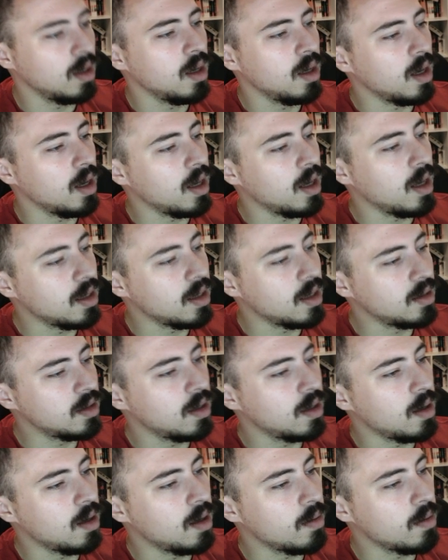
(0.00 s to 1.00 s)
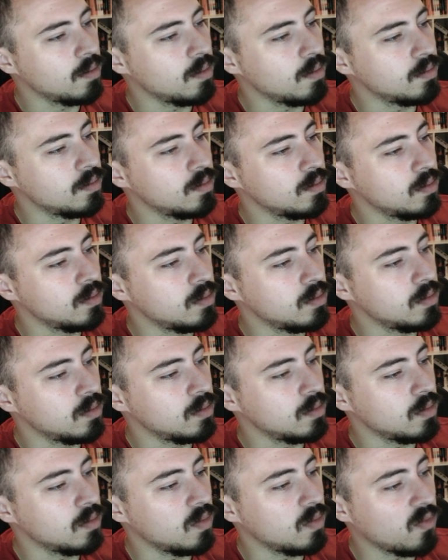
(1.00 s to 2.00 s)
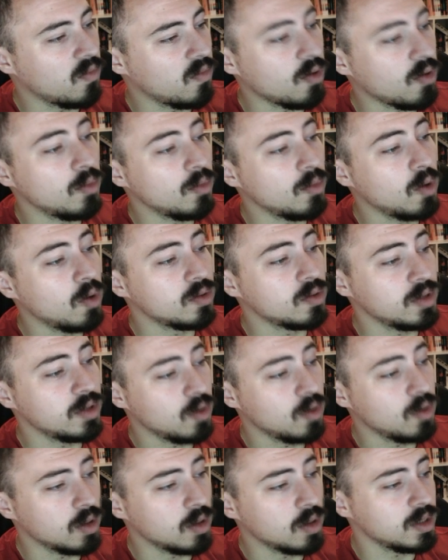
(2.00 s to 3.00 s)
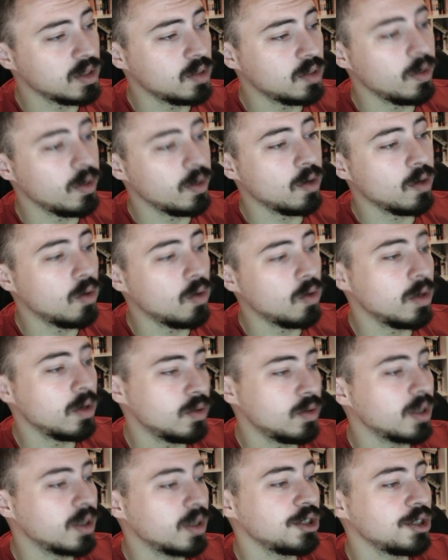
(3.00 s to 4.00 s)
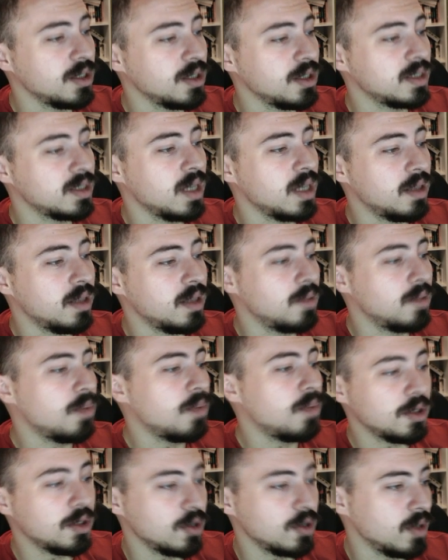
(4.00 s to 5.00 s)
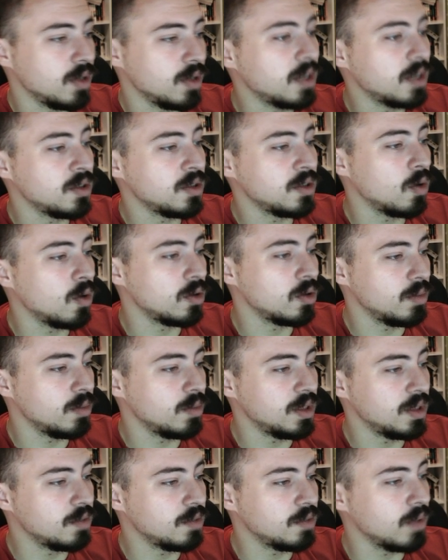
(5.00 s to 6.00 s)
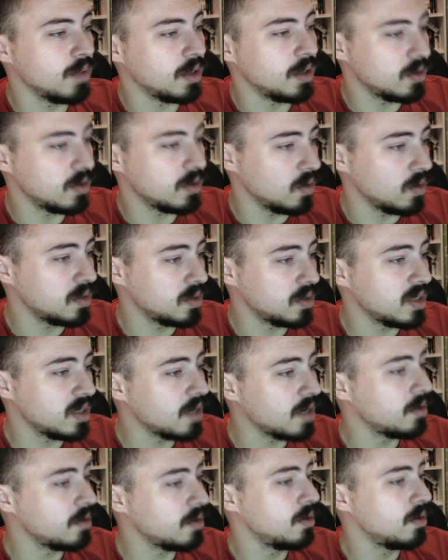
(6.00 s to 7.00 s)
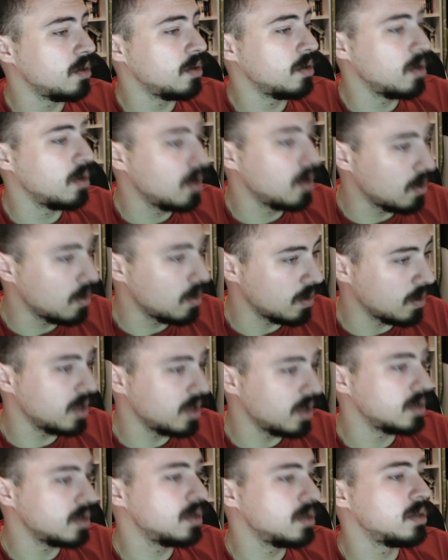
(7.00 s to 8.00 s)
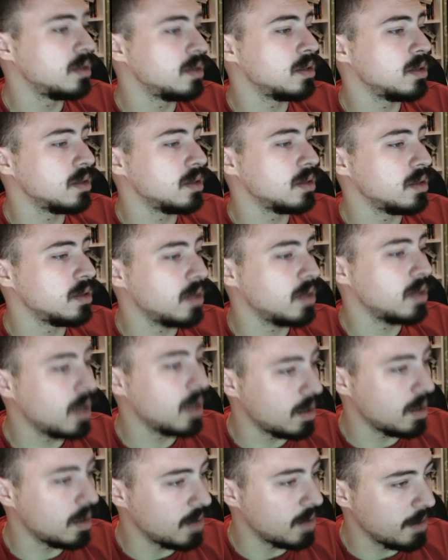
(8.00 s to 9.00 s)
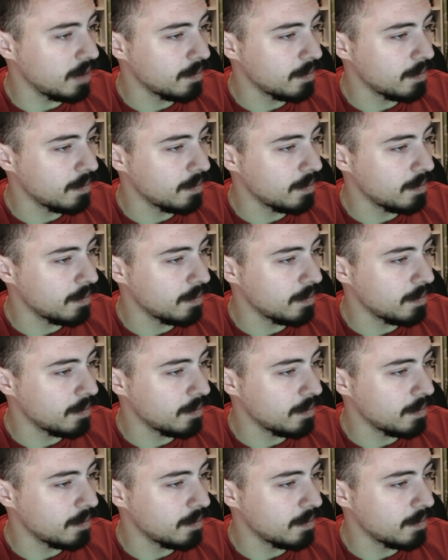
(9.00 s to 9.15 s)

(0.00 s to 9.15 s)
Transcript: and from those resources, we are going to actually set the picture that is going to be displayed. So set res enemy.